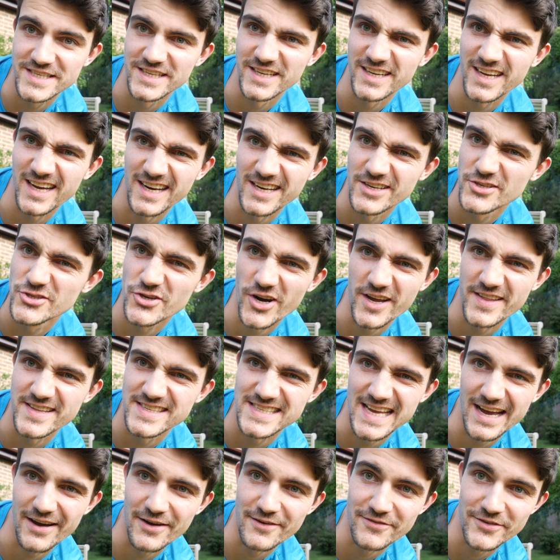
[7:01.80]
to kind of try
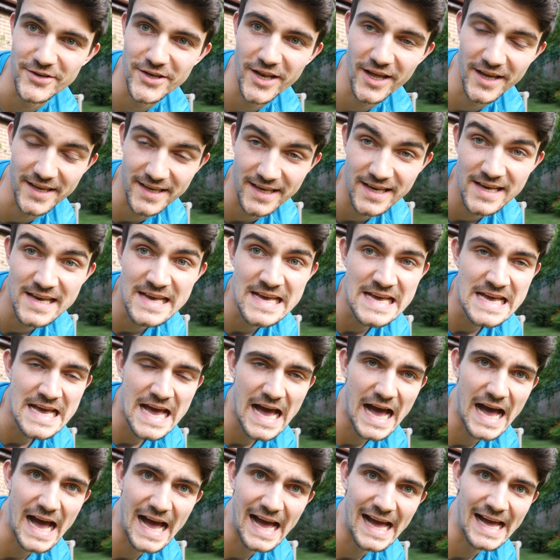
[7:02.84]
this out if you'd like.
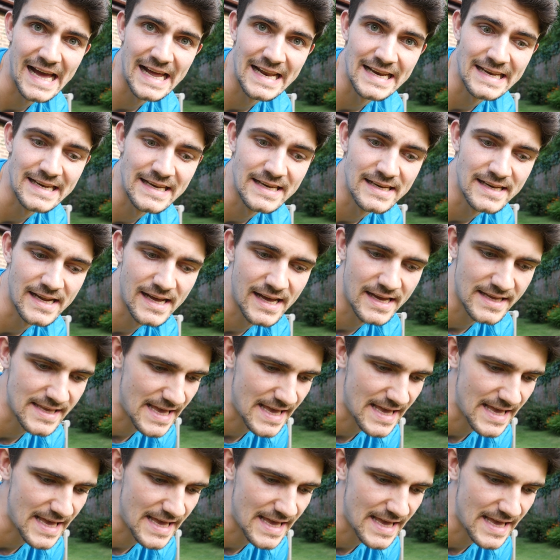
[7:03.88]
And uh,